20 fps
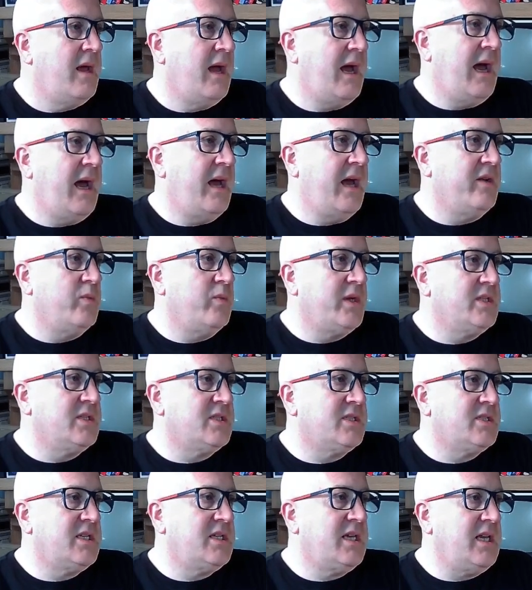And we can
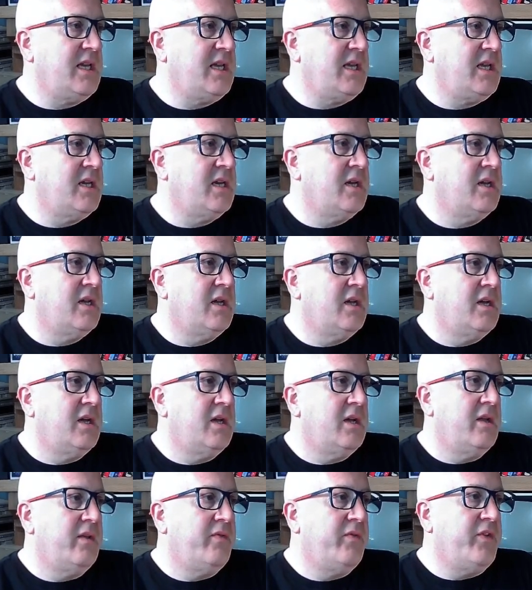see
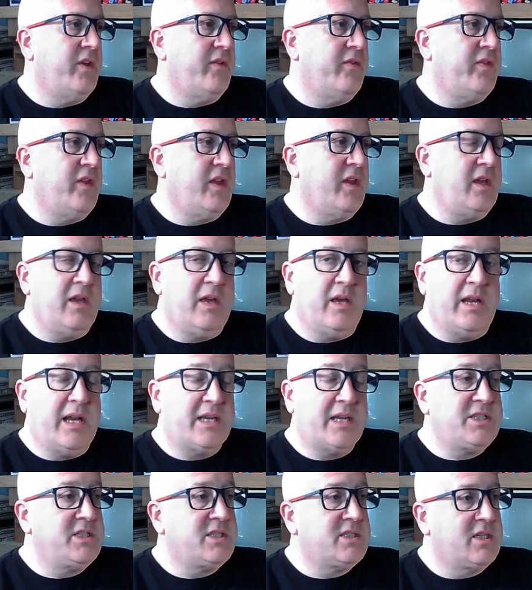that it
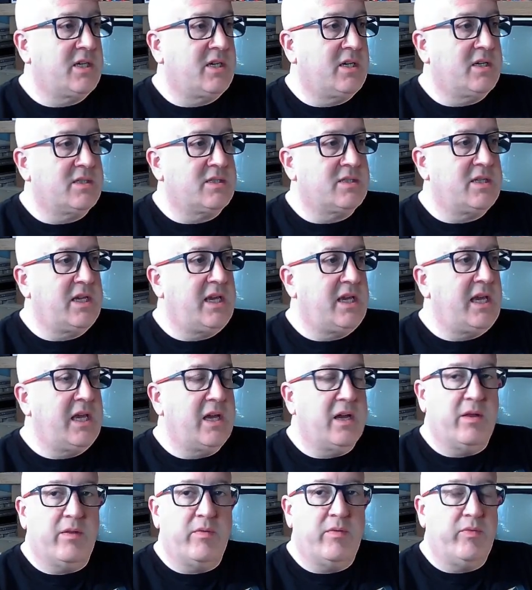actually starts
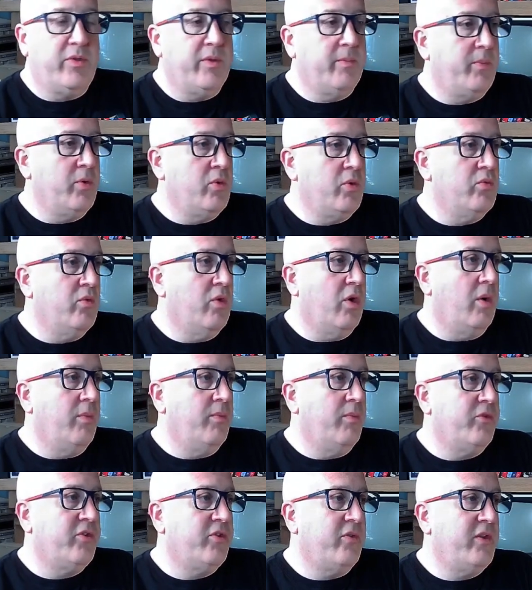here, the boot
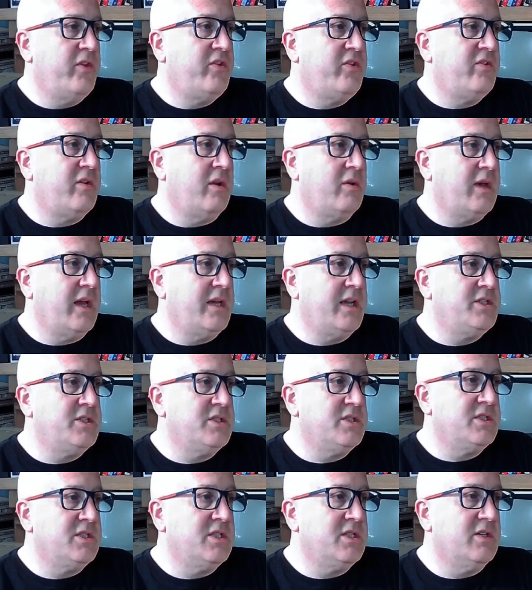ROM. So this is
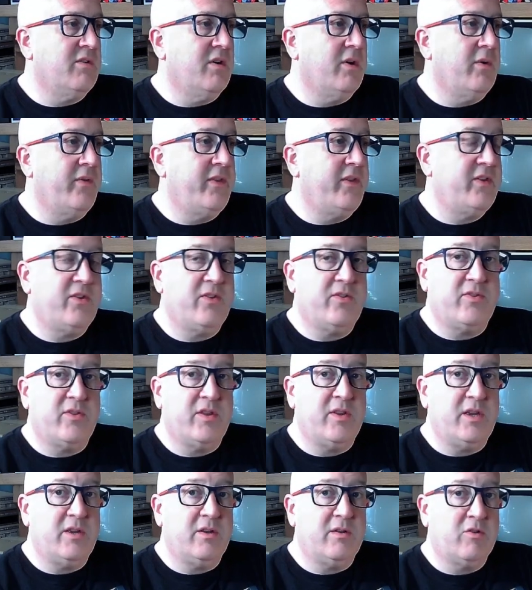location 0, and this is
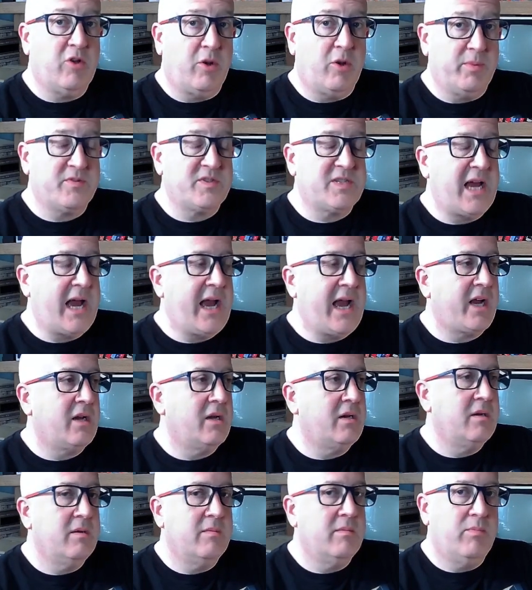the top of
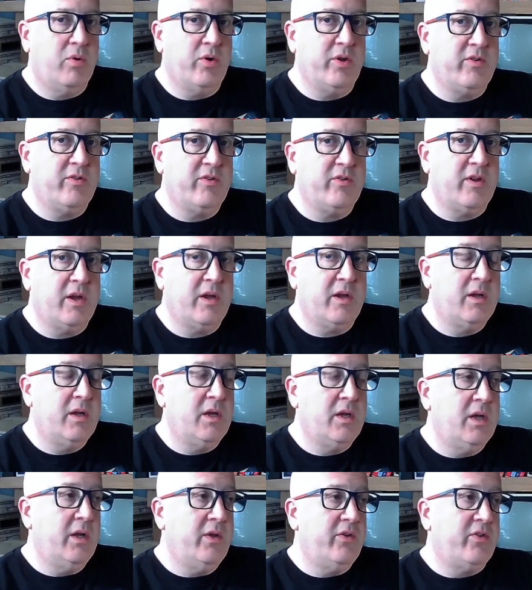stack pointer.
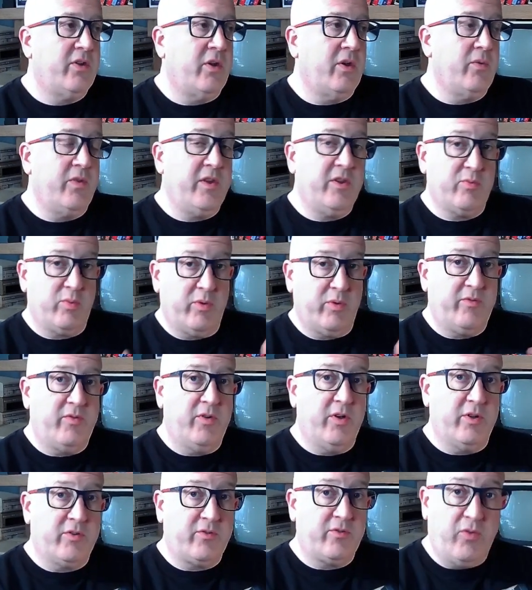So these were the
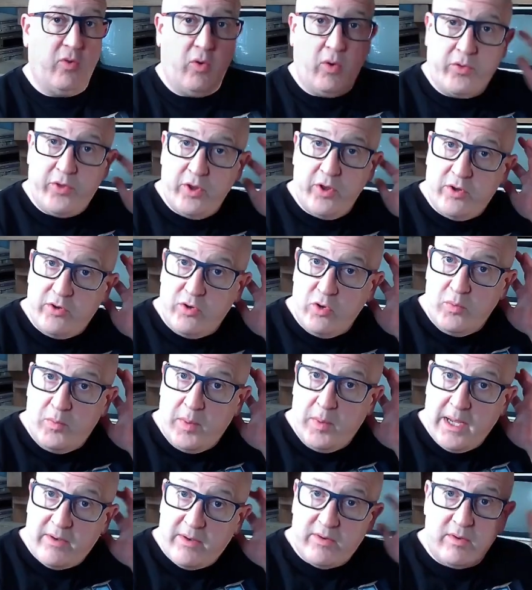first 4
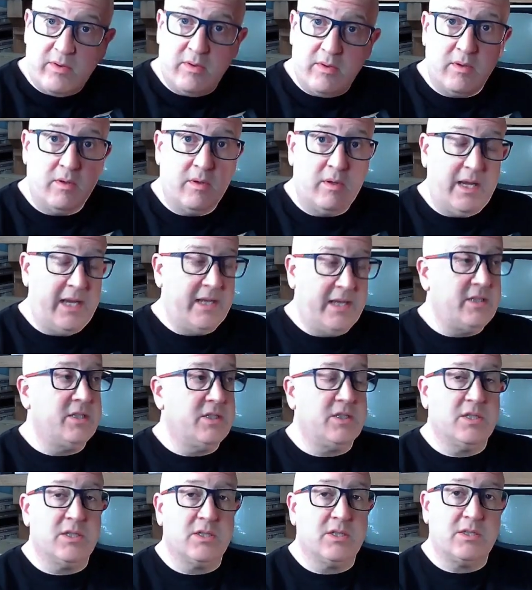32-bit
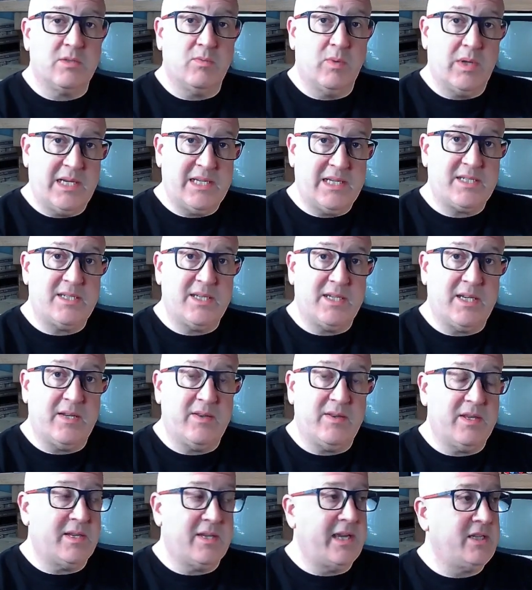integers that were listed
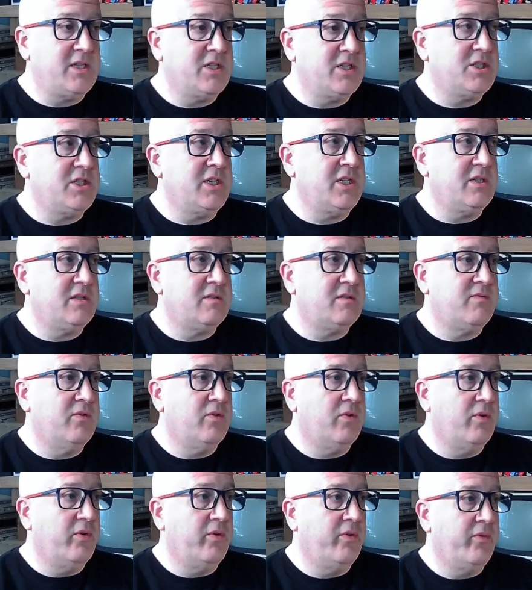in the datasheet
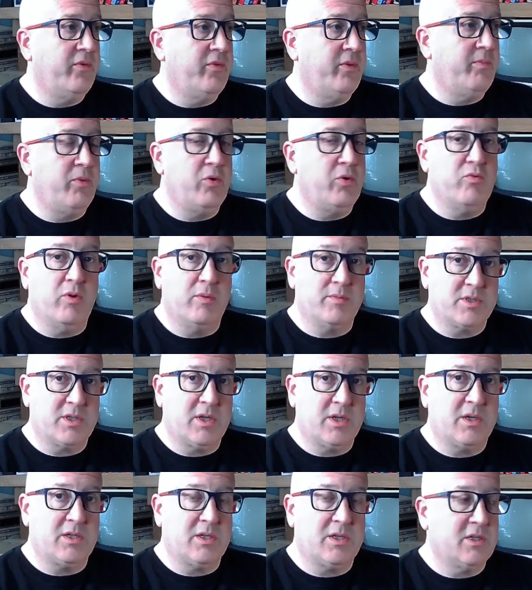for the boot ROM
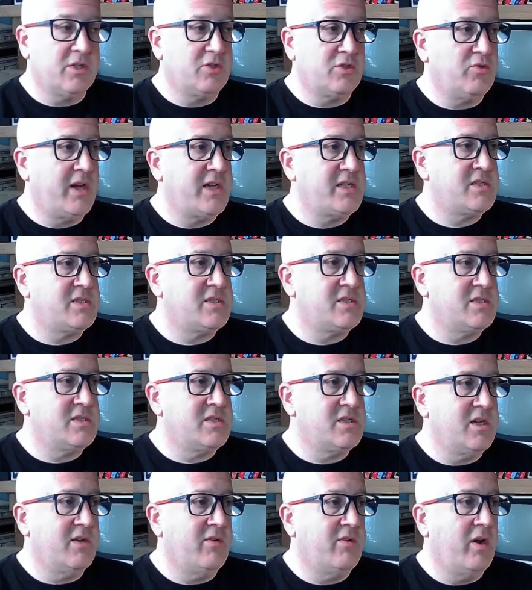starting at address
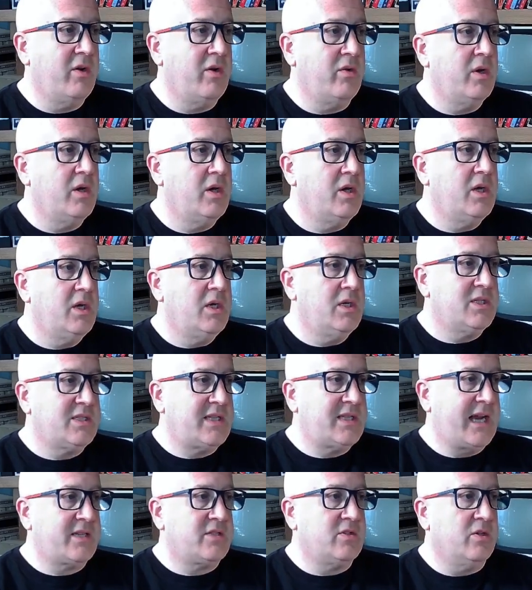0.
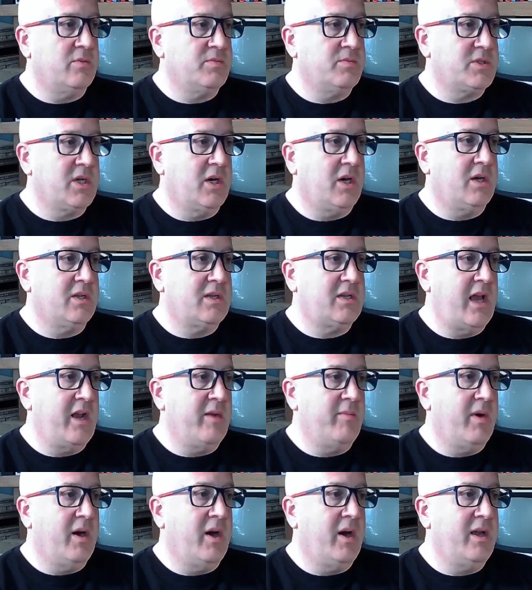Stack top, start,
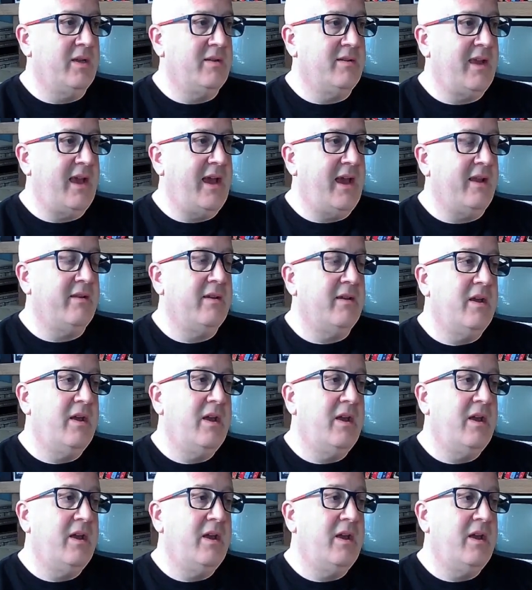NMI, and dead.